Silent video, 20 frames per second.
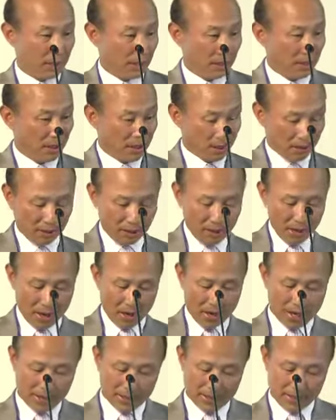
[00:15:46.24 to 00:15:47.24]
This
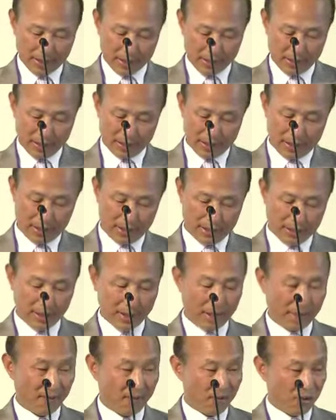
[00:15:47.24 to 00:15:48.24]
slide is
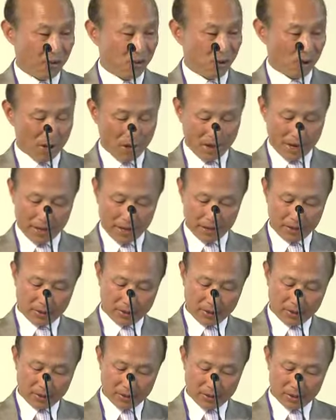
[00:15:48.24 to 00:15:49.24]
a
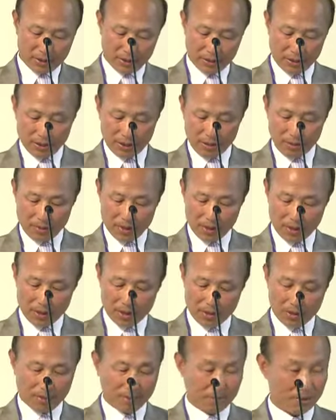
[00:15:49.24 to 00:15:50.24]
visualized summary
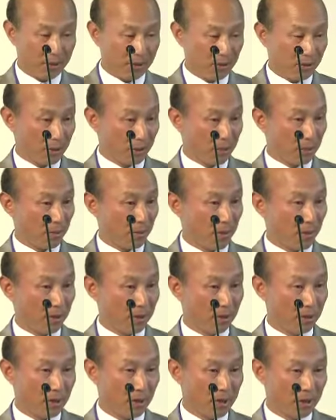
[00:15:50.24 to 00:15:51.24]
of research
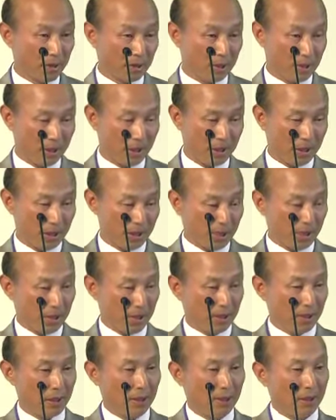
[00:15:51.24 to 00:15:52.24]
methodology
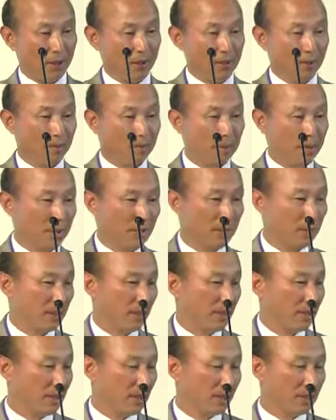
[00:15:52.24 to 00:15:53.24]
of my
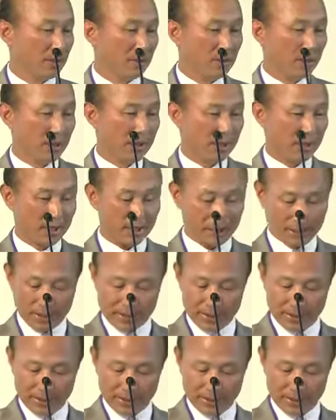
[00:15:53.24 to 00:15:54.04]
study.